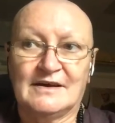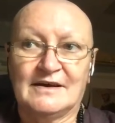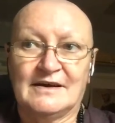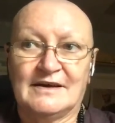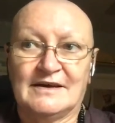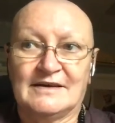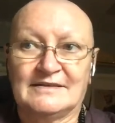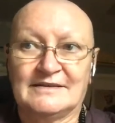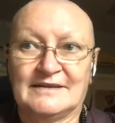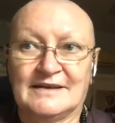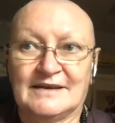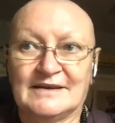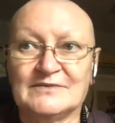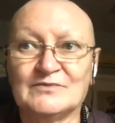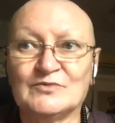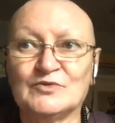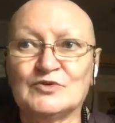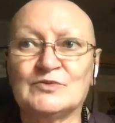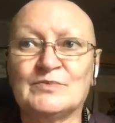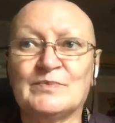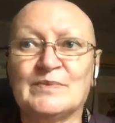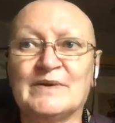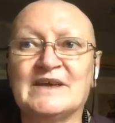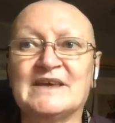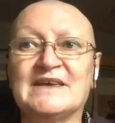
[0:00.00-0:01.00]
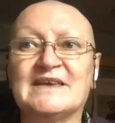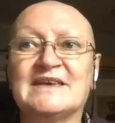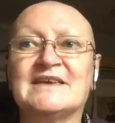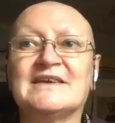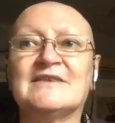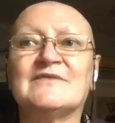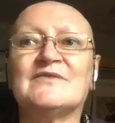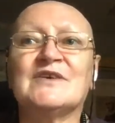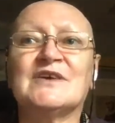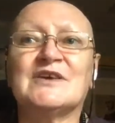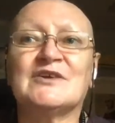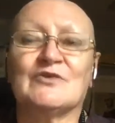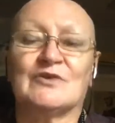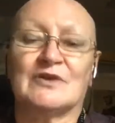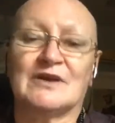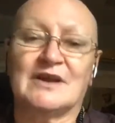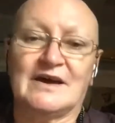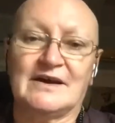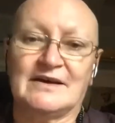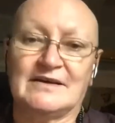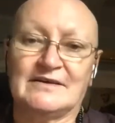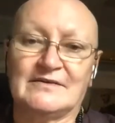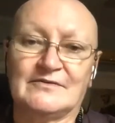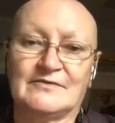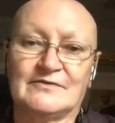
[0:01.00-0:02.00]
And that would be giving your
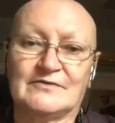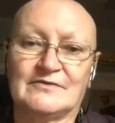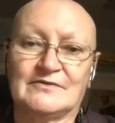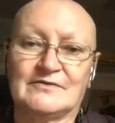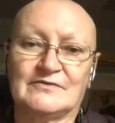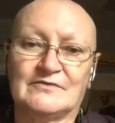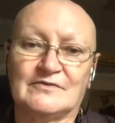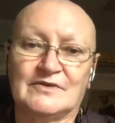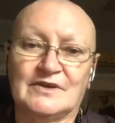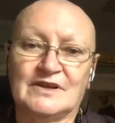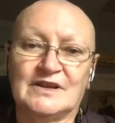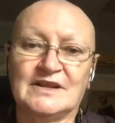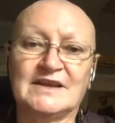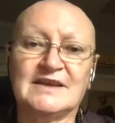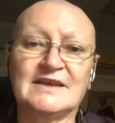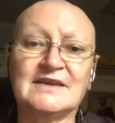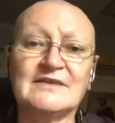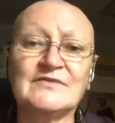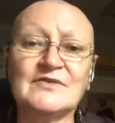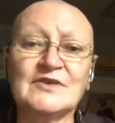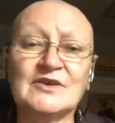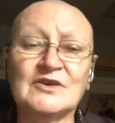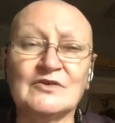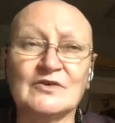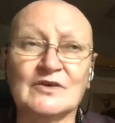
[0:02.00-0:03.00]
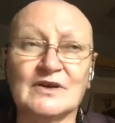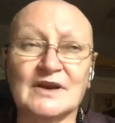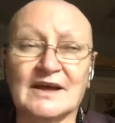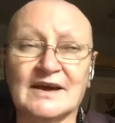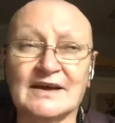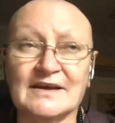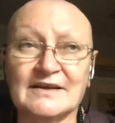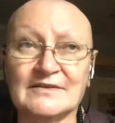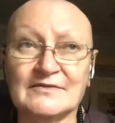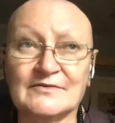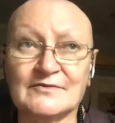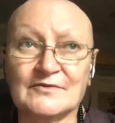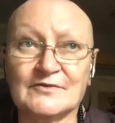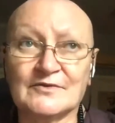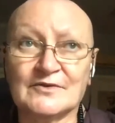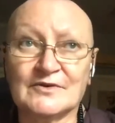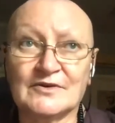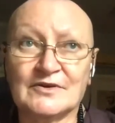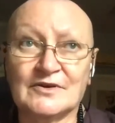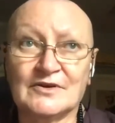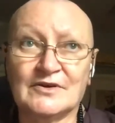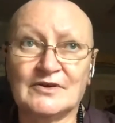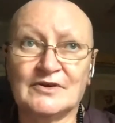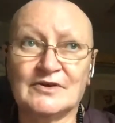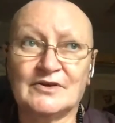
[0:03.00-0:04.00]
life, really giving your life
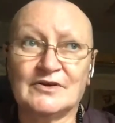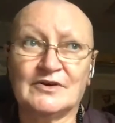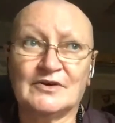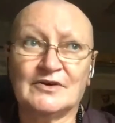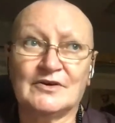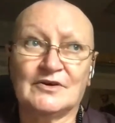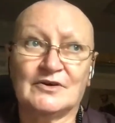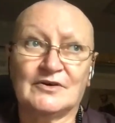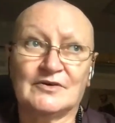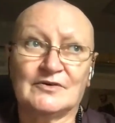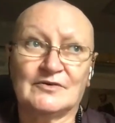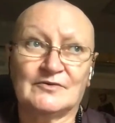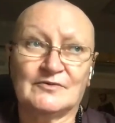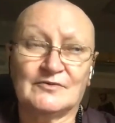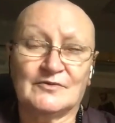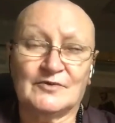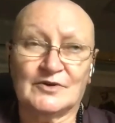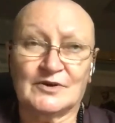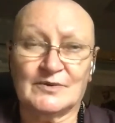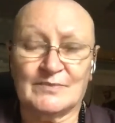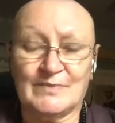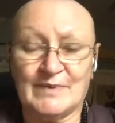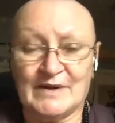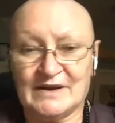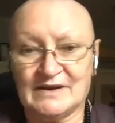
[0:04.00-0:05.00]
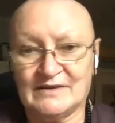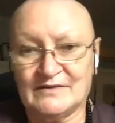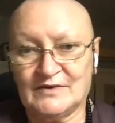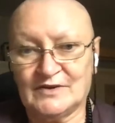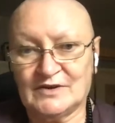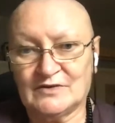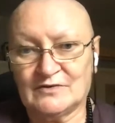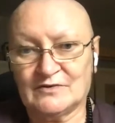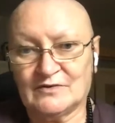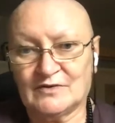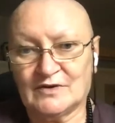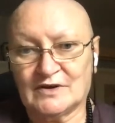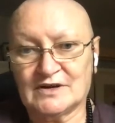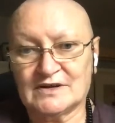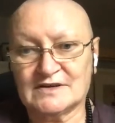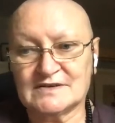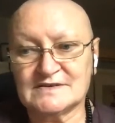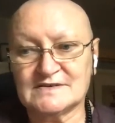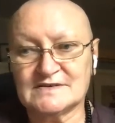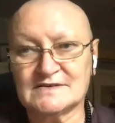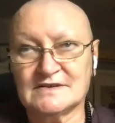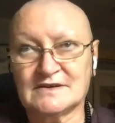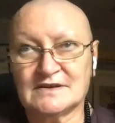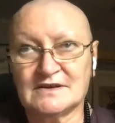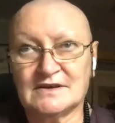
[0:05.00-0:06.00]
for the benefit of
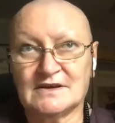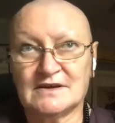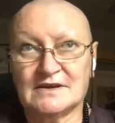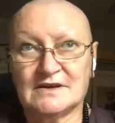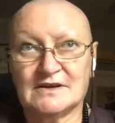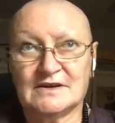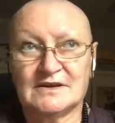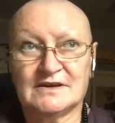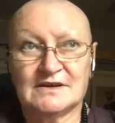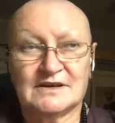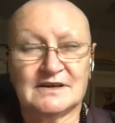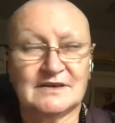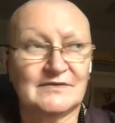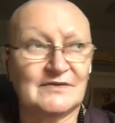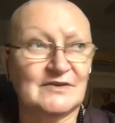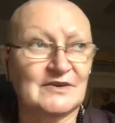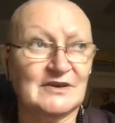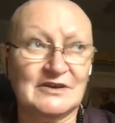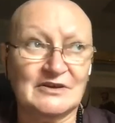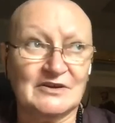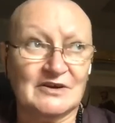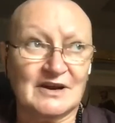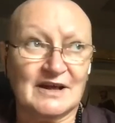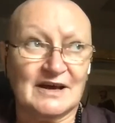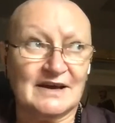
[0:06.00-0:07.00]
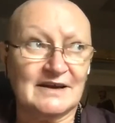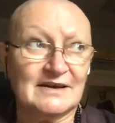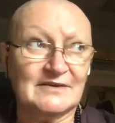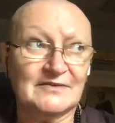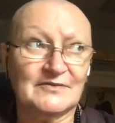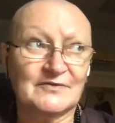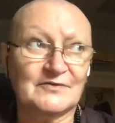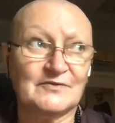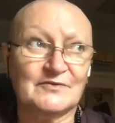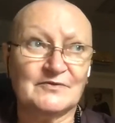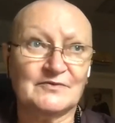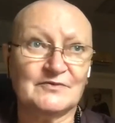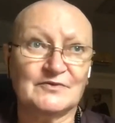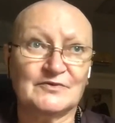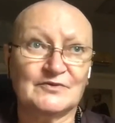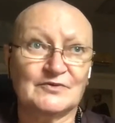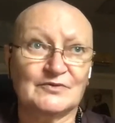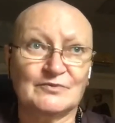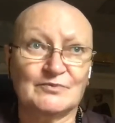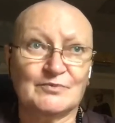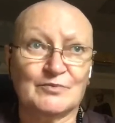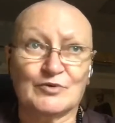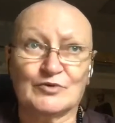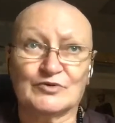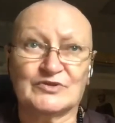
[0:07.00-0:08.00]
others, giving your life
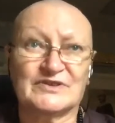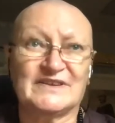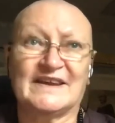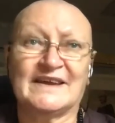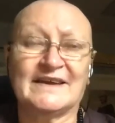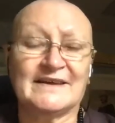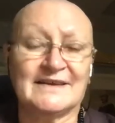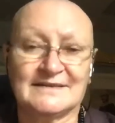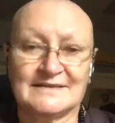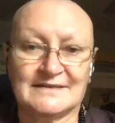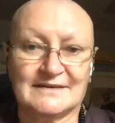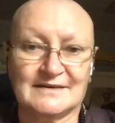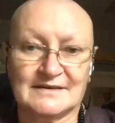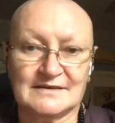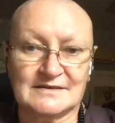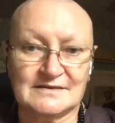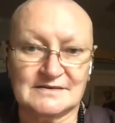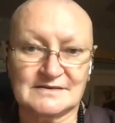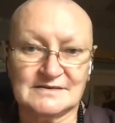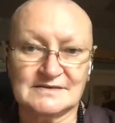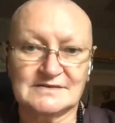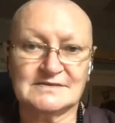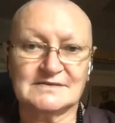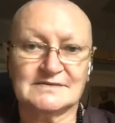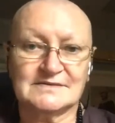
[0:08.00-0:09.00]
to protect others,